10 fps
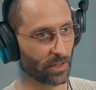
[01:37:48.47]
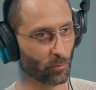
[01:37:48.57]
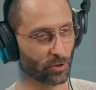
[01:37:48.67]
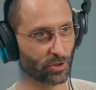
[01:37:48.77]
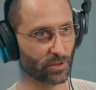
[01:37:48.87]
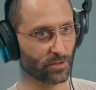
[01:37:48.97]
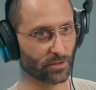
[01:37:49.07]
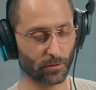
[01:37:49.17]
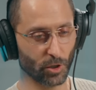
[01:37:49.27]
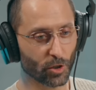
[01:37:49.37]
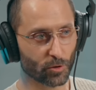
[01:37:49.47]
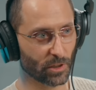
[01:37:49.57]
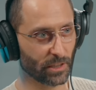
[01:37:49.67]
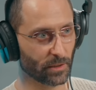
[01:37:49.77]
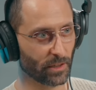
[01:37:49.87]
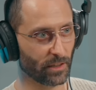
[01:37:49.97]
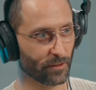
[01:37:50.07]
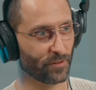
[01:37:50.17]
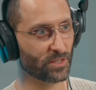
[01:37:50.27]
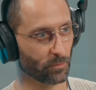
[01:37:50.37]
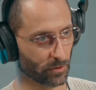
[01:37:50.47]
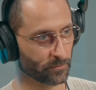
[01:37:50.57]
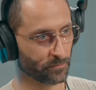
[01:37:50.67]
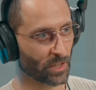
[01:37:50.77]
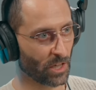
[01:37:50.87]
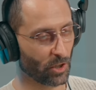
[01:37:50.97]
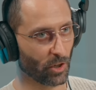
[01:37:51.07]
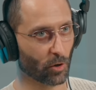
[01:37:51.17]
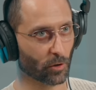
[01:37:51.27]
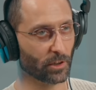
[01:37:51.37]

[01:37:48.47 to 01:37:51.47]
which is usually invisible. Or